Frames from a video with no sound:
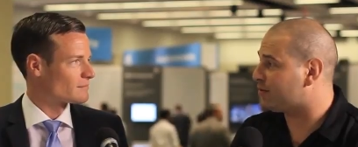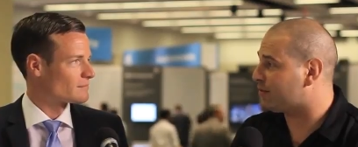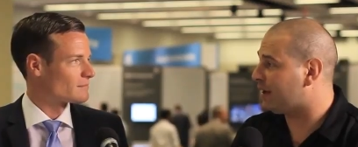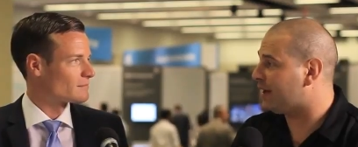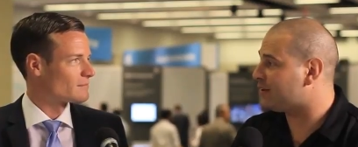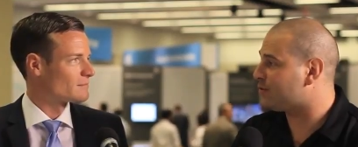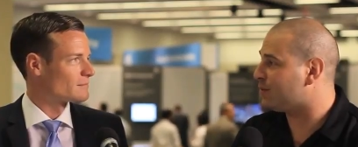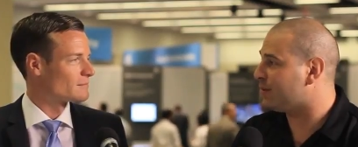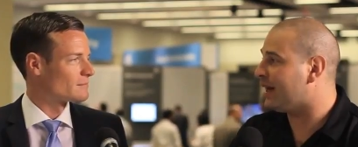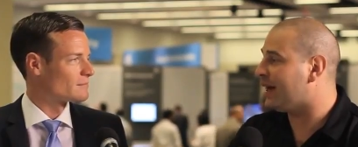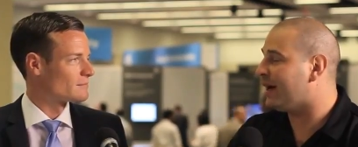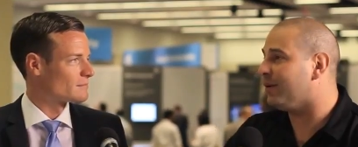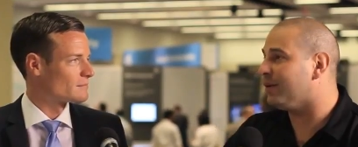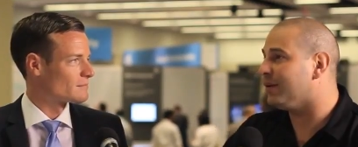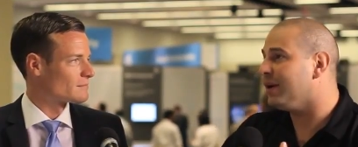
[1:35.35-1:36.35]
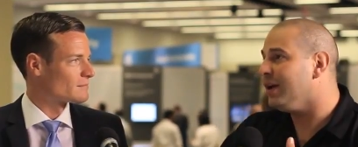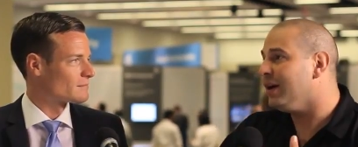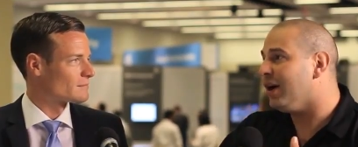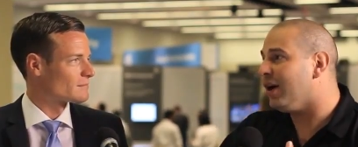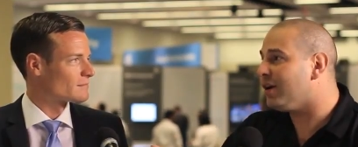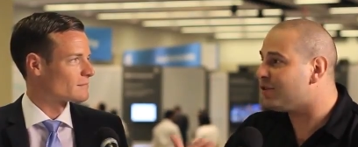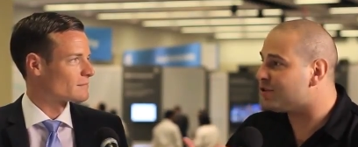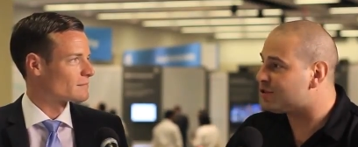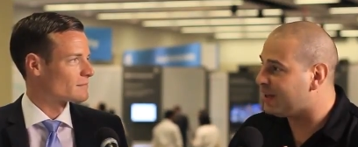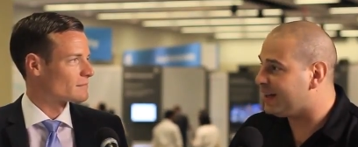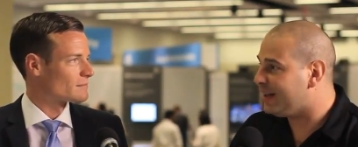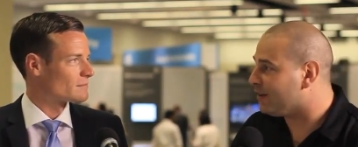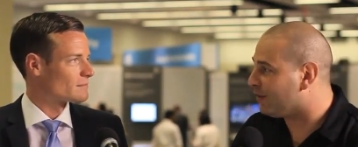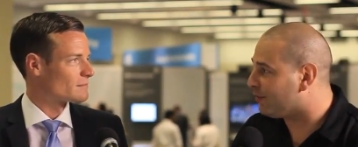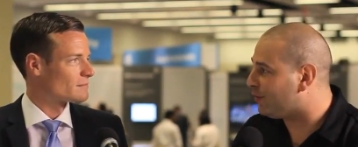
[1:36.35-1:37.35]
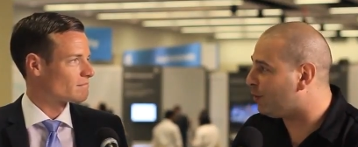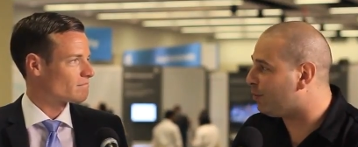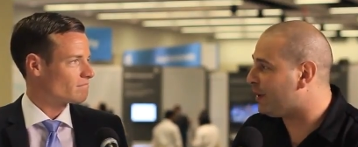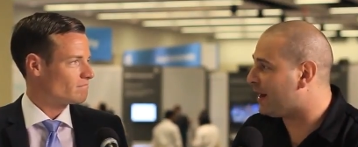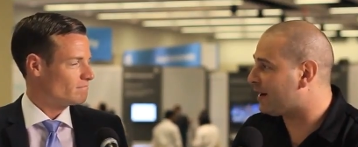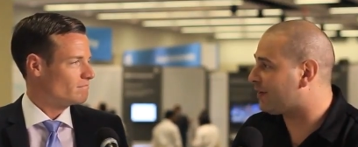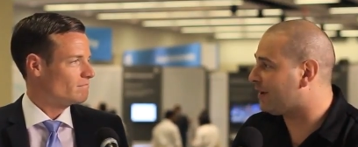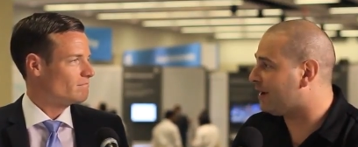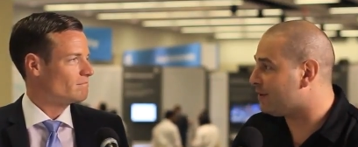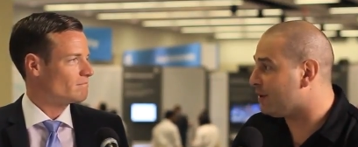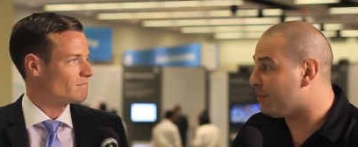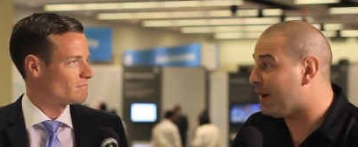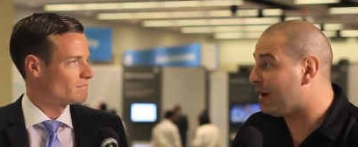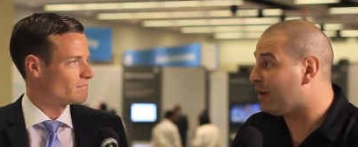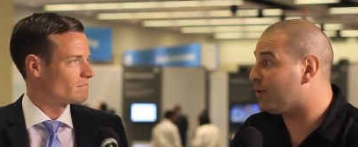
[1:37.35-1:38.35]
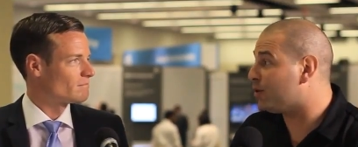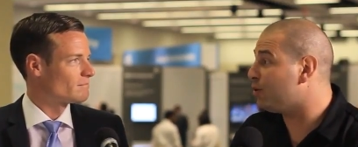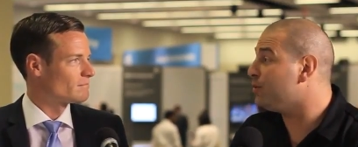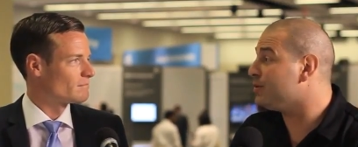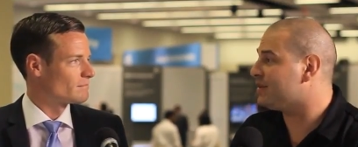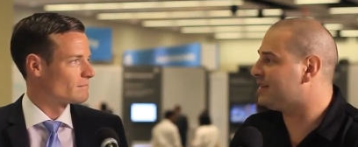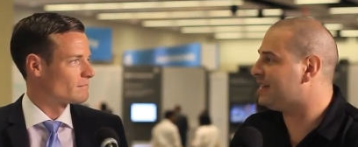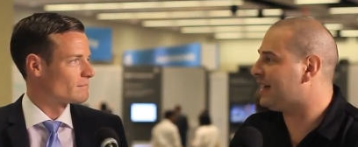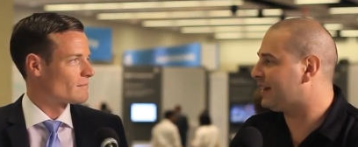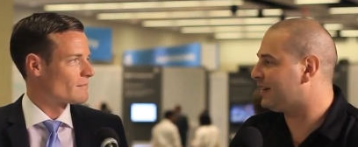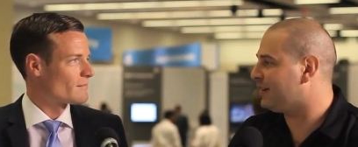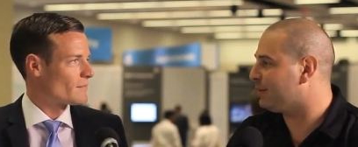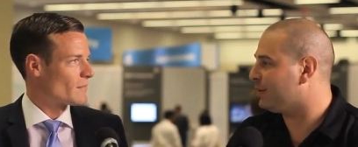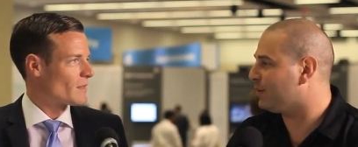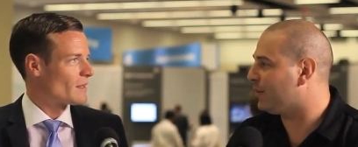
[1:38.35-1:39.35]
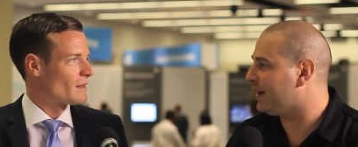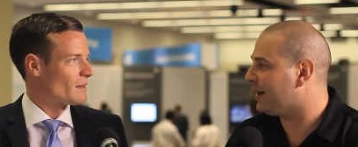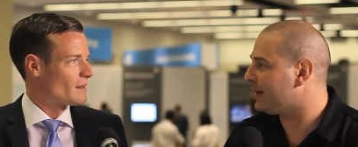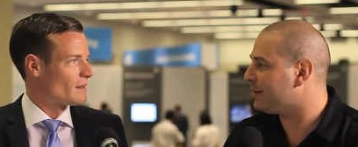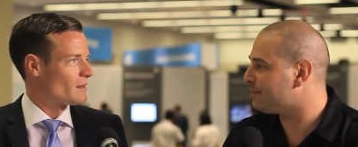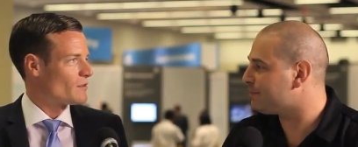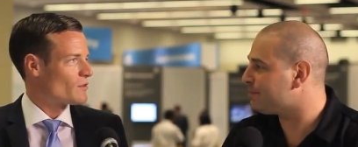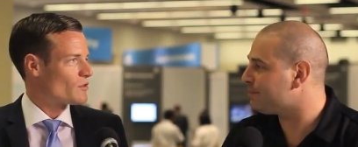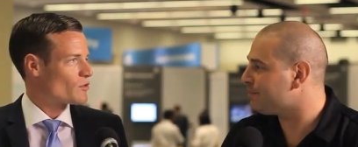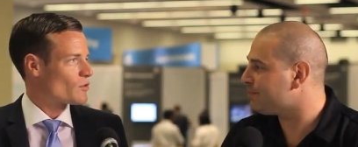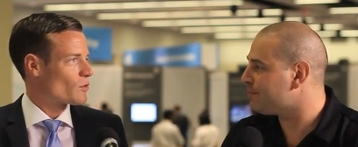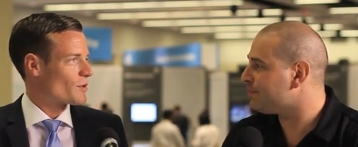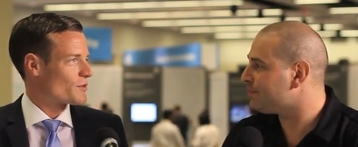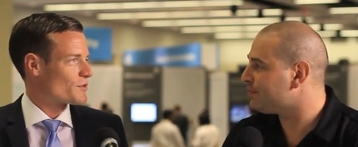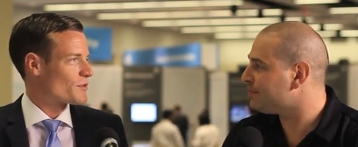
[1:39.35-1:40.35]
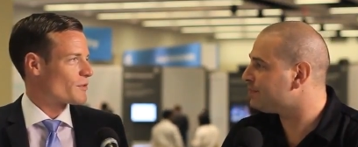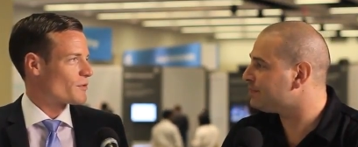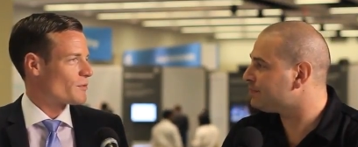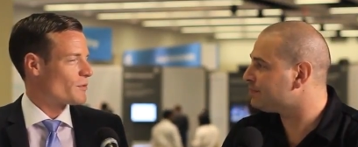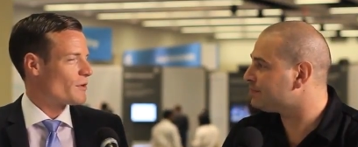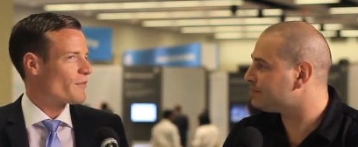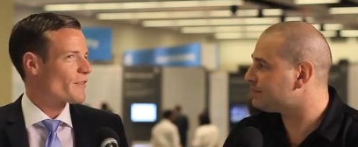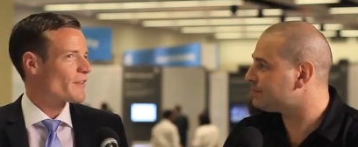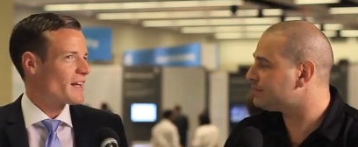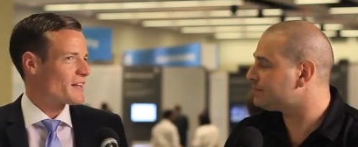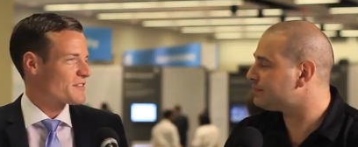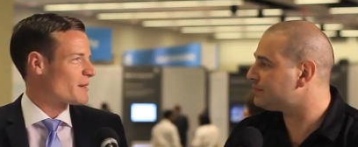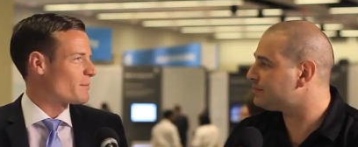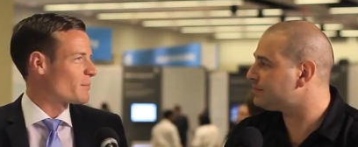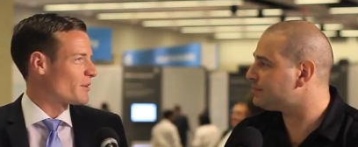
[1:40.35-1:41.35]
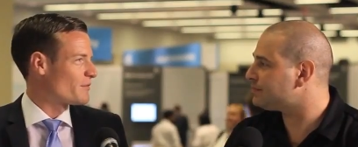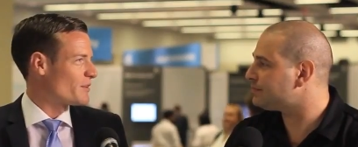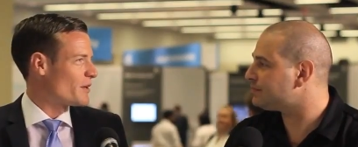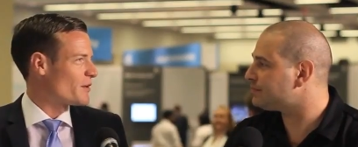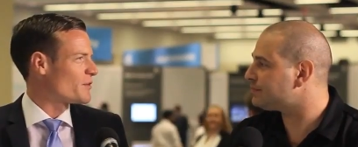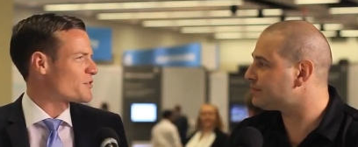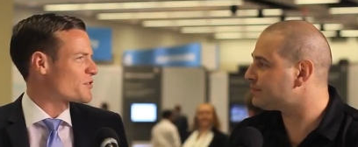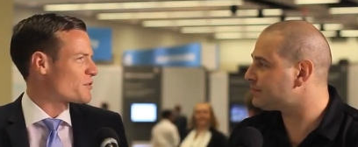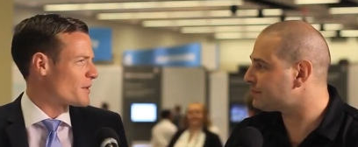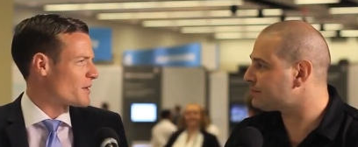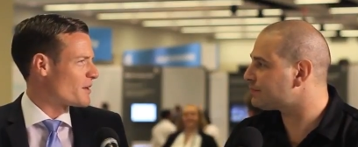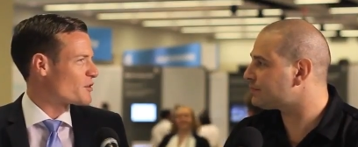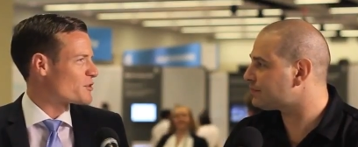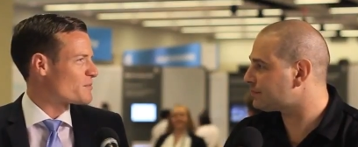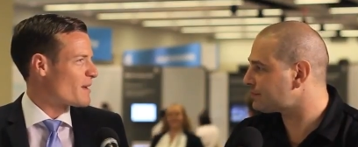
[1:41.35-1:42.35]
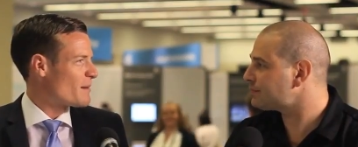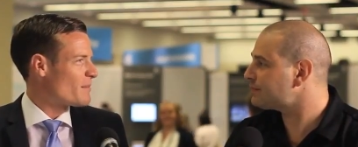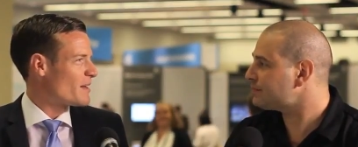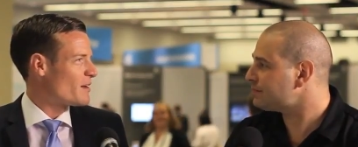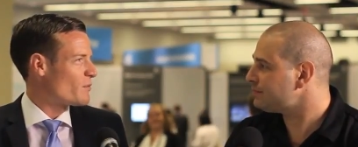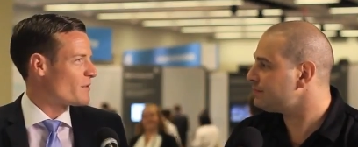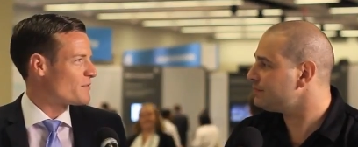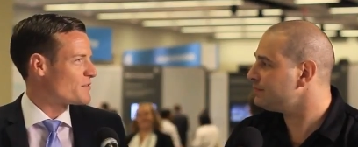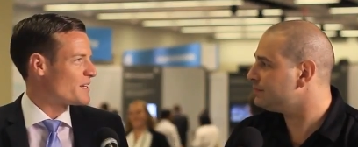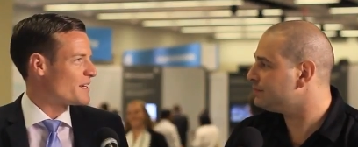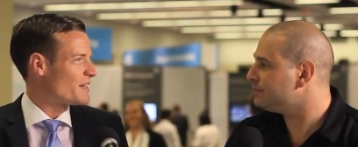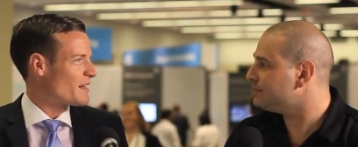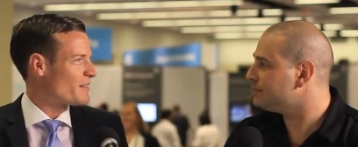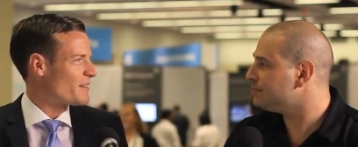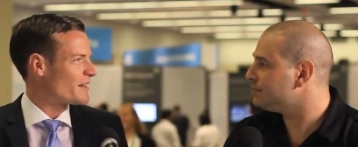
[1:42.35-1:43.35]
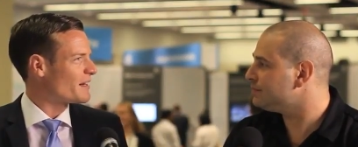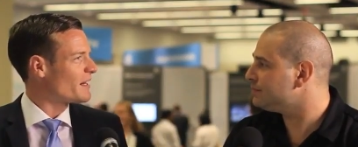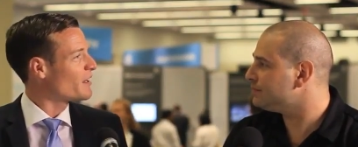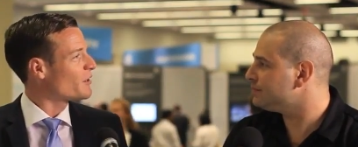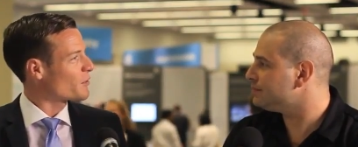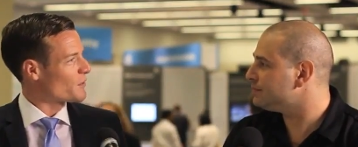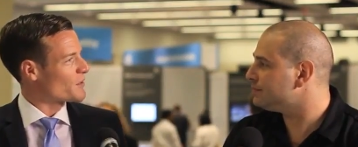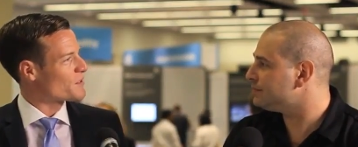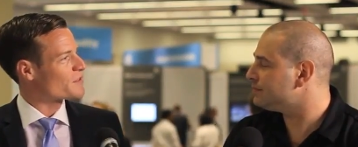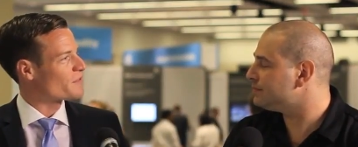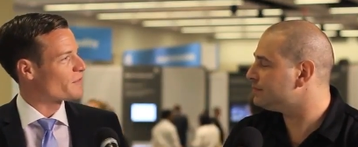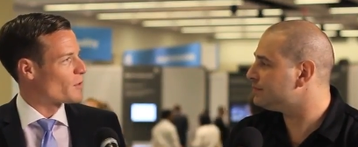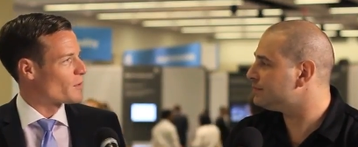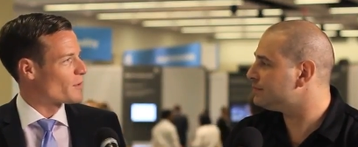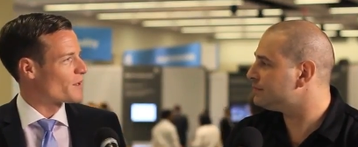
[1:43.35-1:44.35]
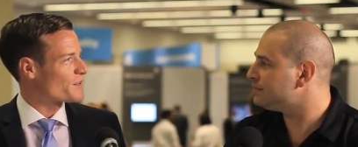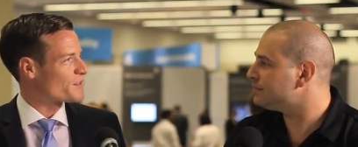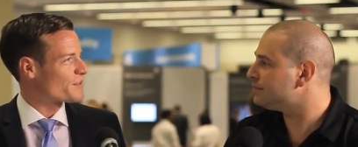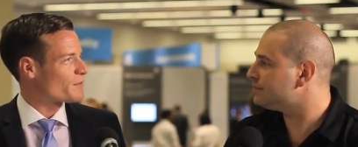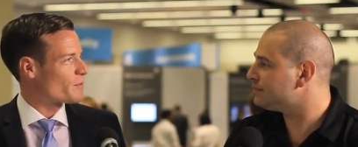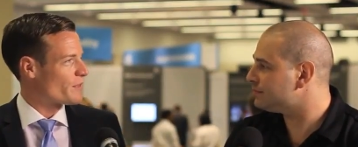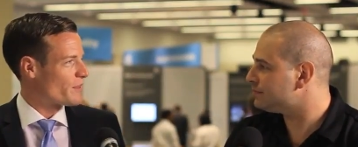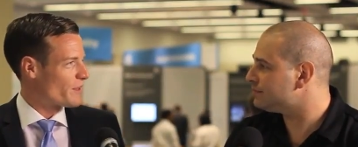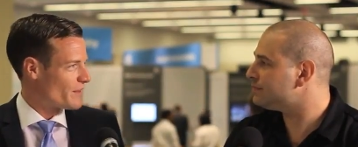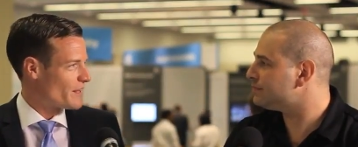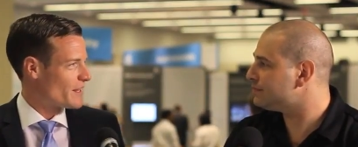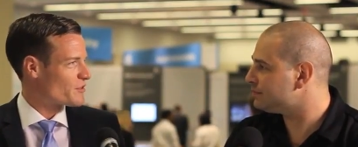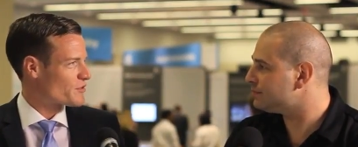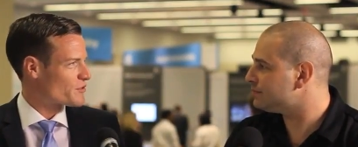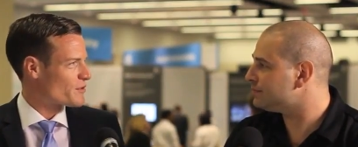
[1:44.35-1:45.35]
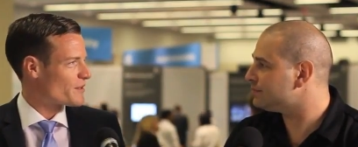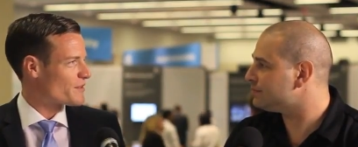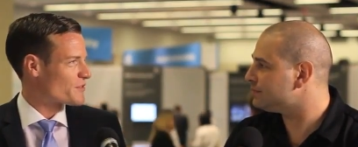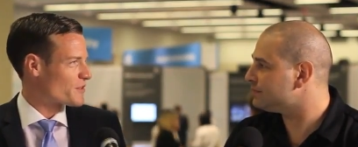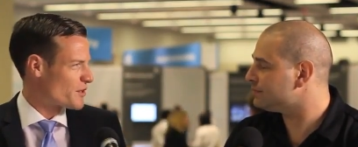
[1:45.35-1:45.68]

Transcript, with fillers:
Speaker 1: to threats without understanding a full background about who is attacking them and why?
Speaker 2: Sure. So, over the last couple of years, three years maybe, we've seen, I think, an increased focus within the industry,